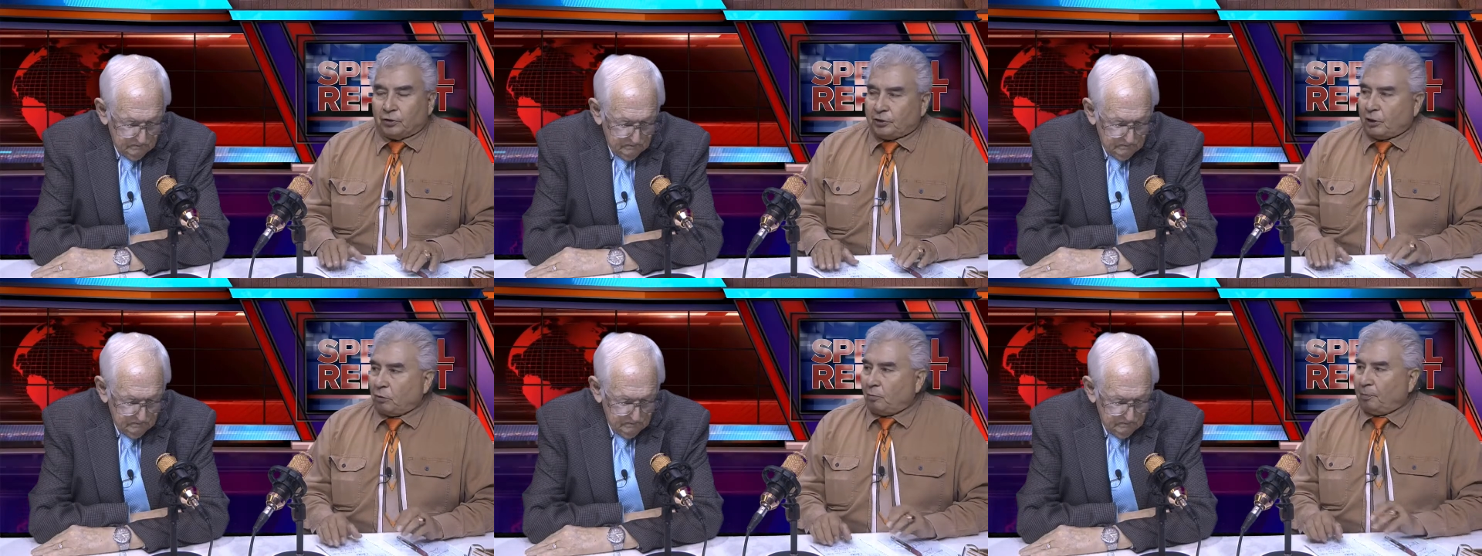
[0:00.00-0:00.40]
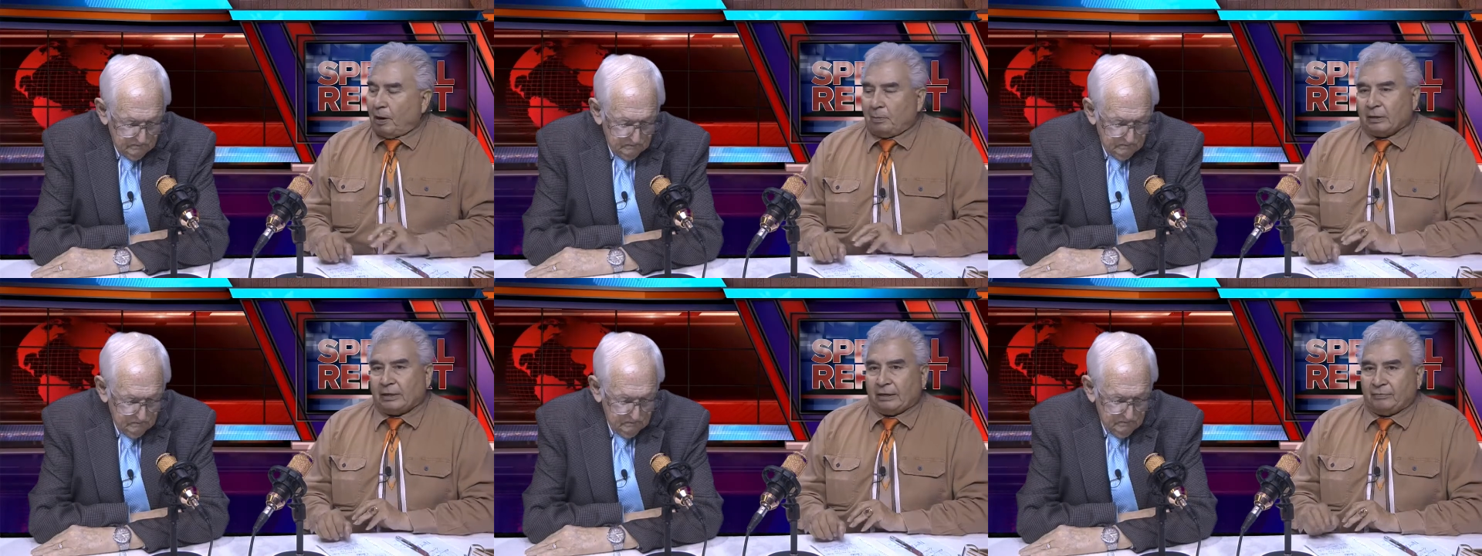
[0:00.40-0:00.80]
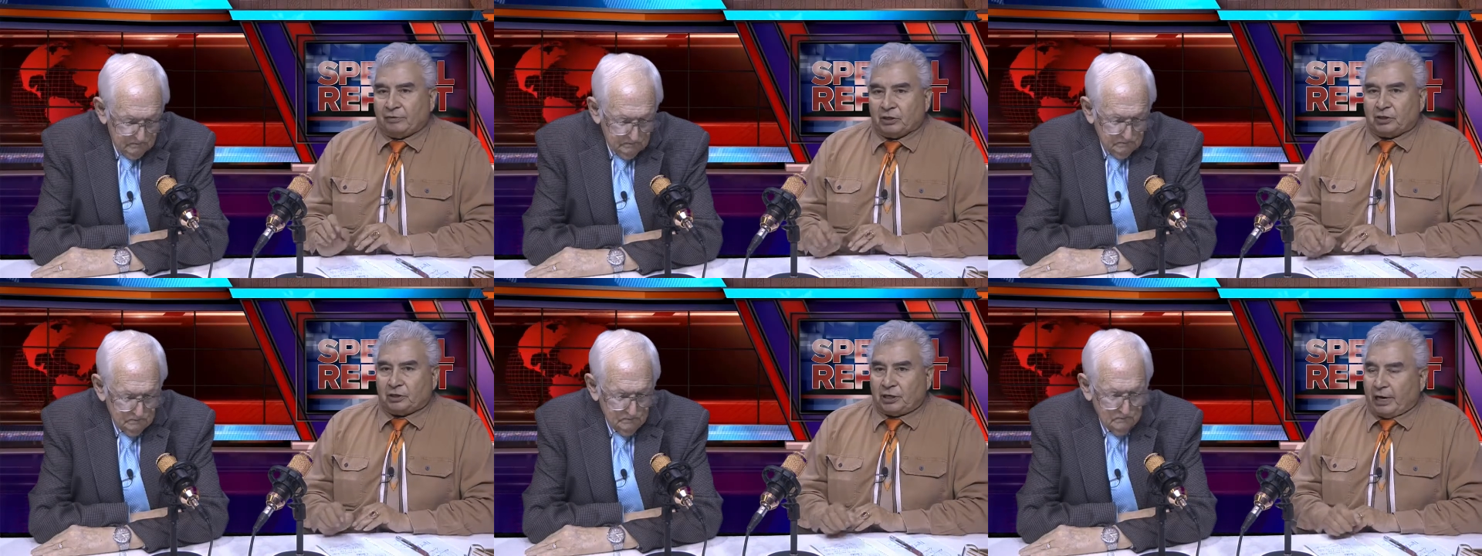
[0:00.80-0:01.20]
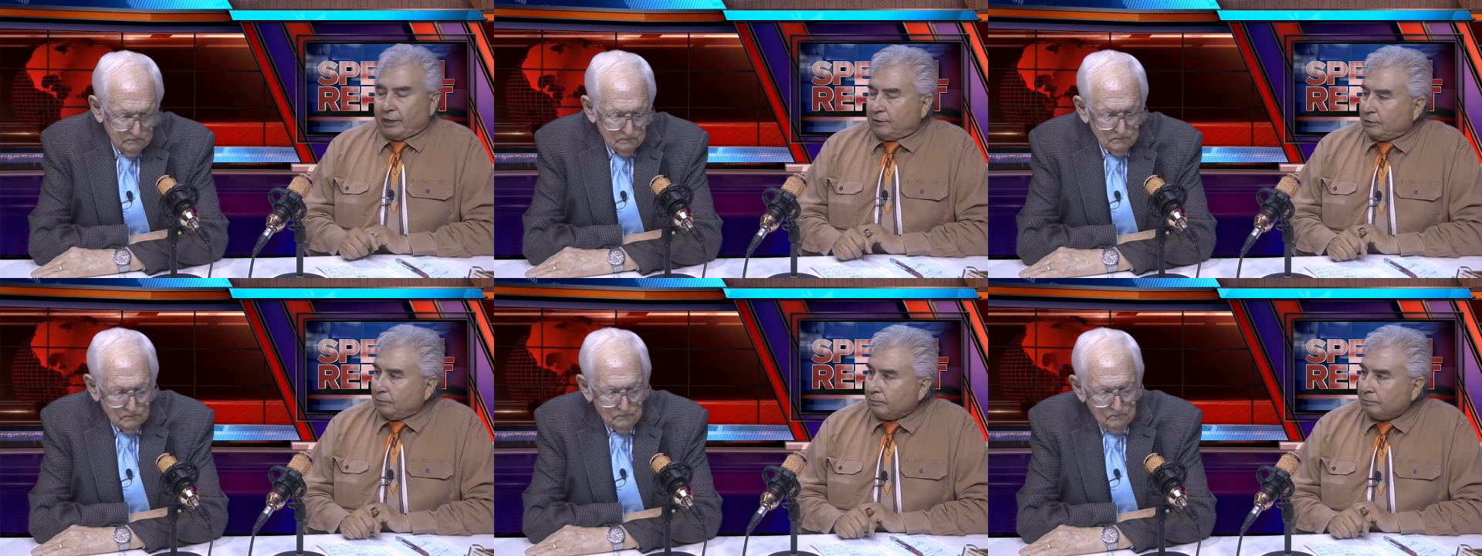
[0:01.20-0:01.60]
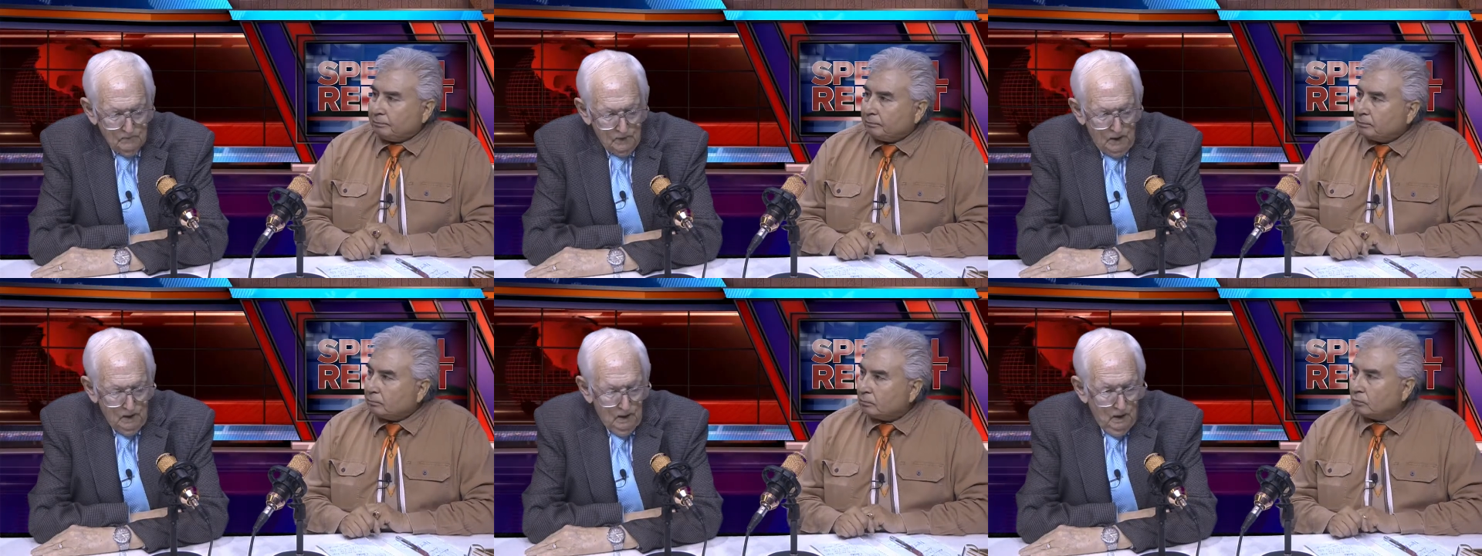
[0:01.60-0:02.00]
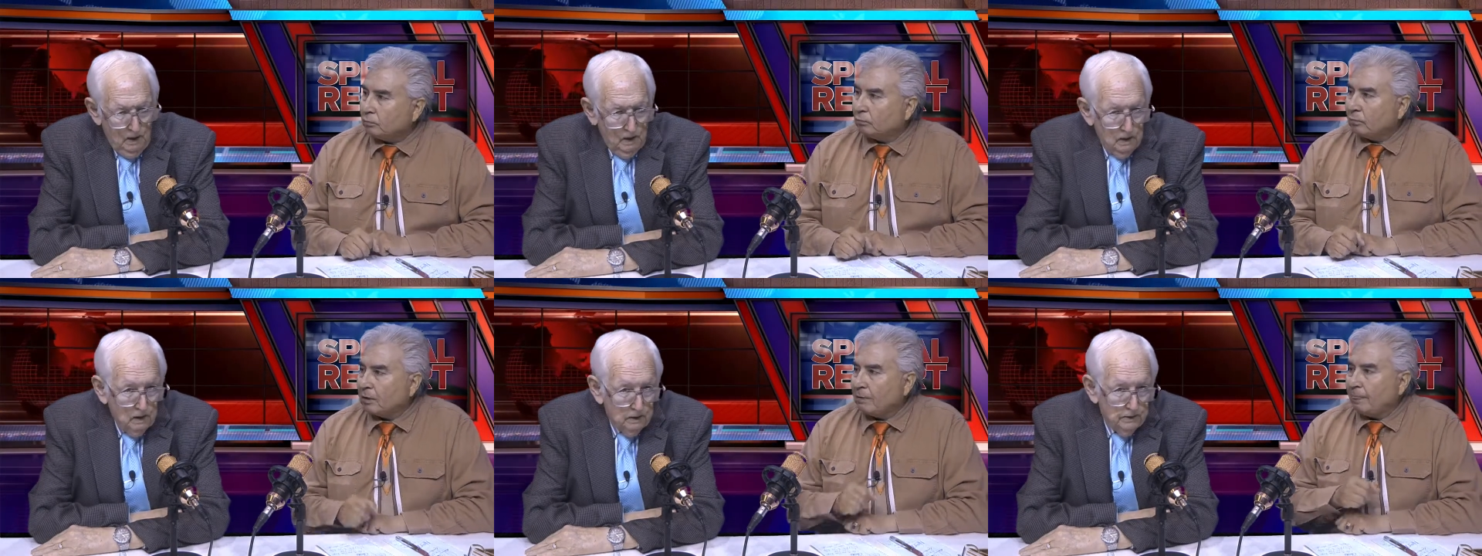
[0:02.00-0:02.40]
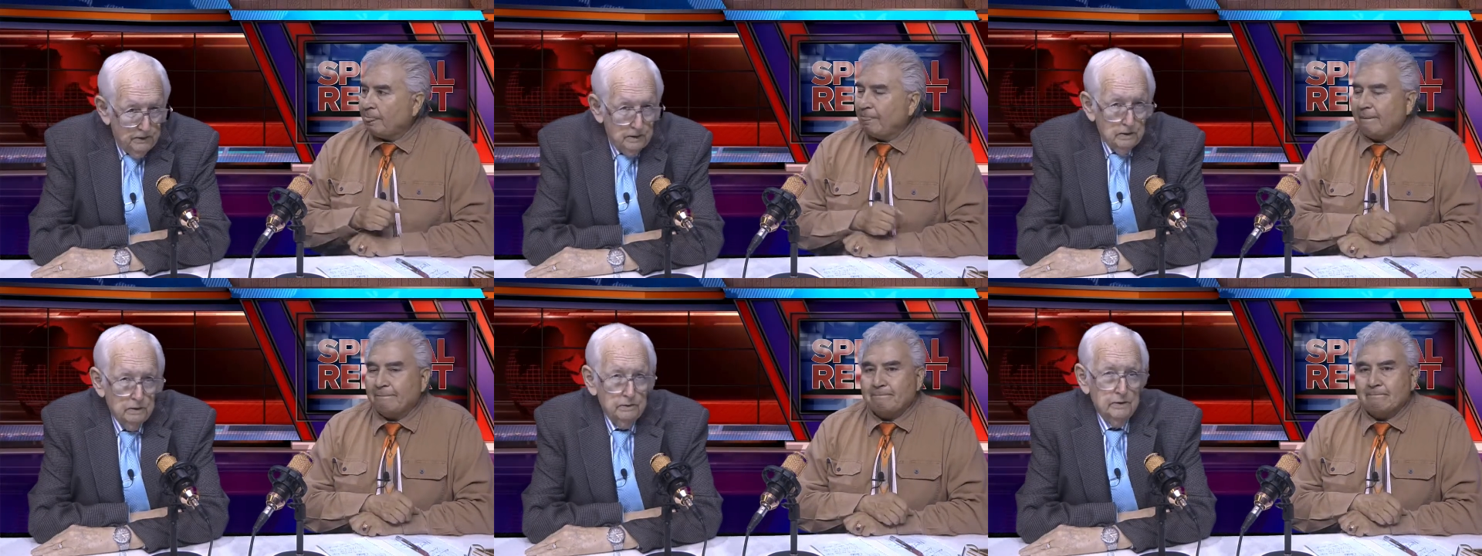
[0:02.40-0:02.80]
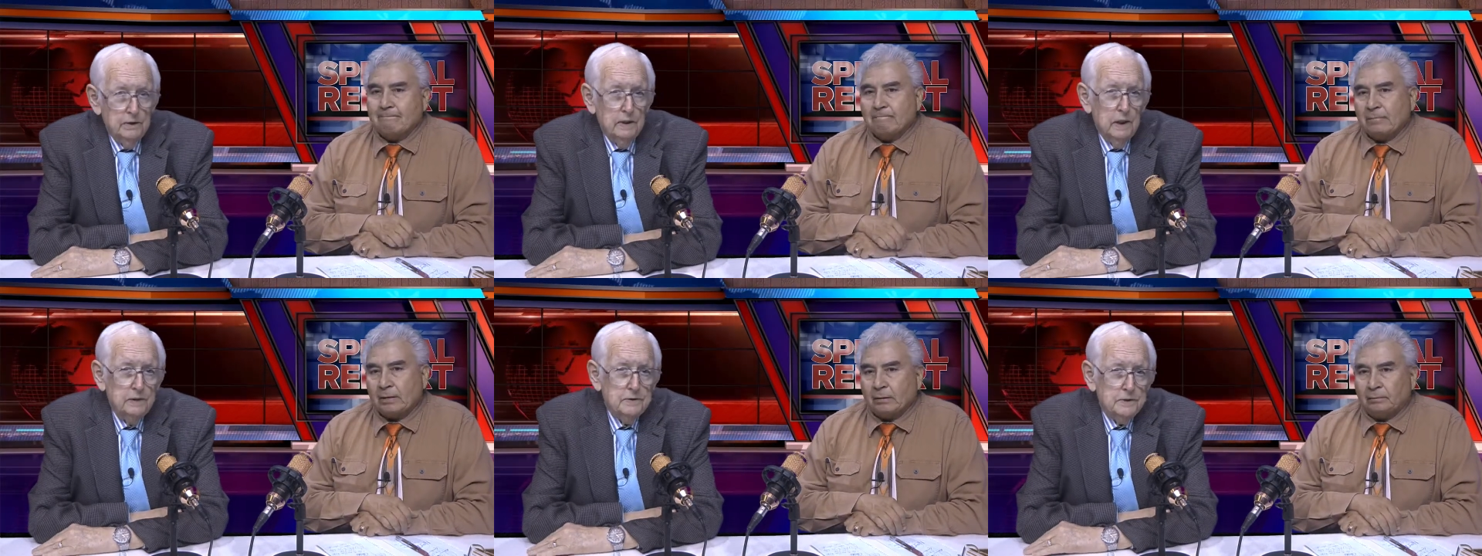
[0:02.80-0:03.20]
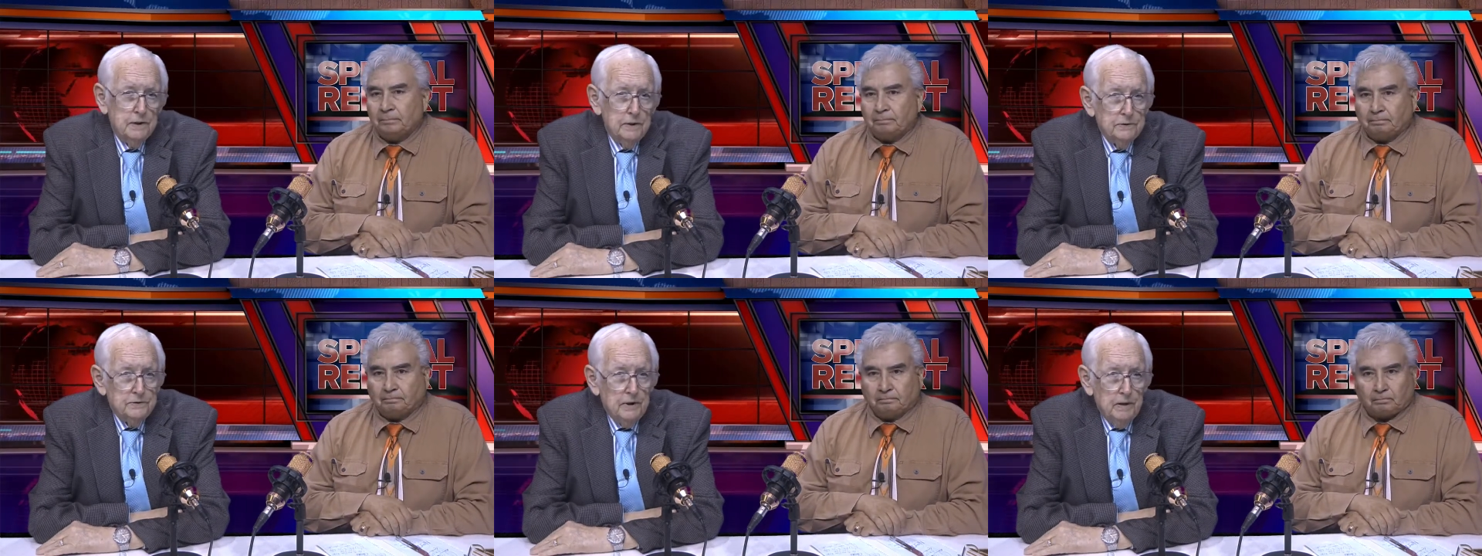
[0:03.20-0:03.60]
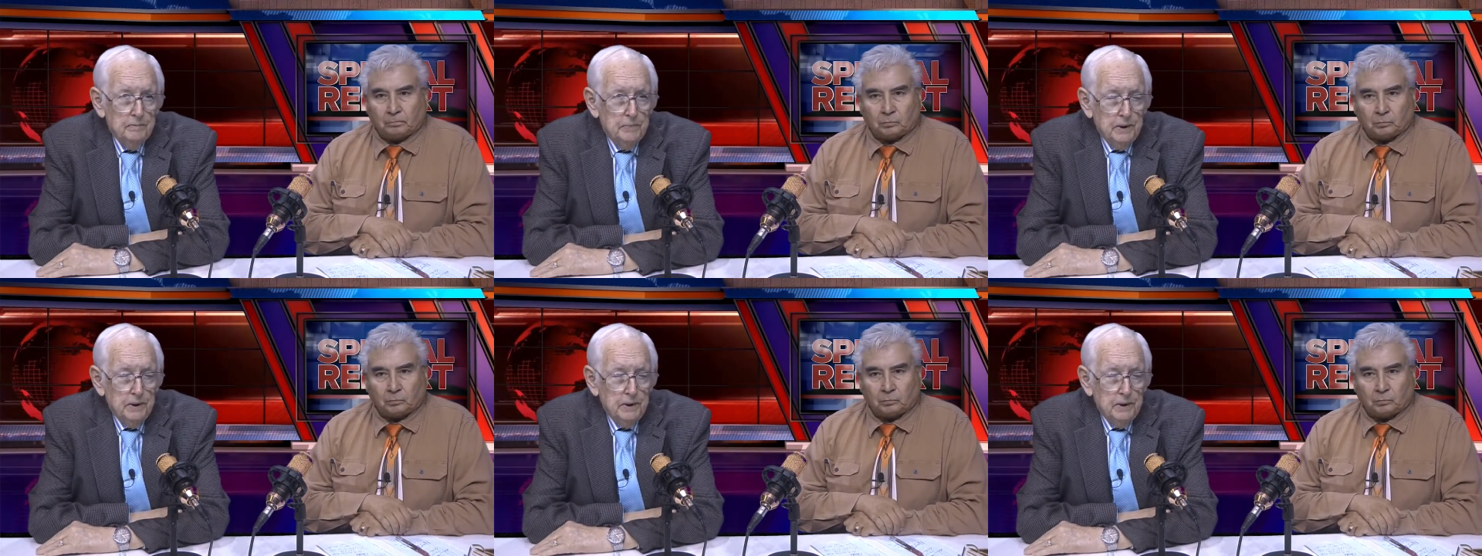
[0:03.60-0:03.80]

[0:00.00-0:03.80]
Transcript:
Speaker 1: general public in this state.
Speaker 2: The, the gun sales have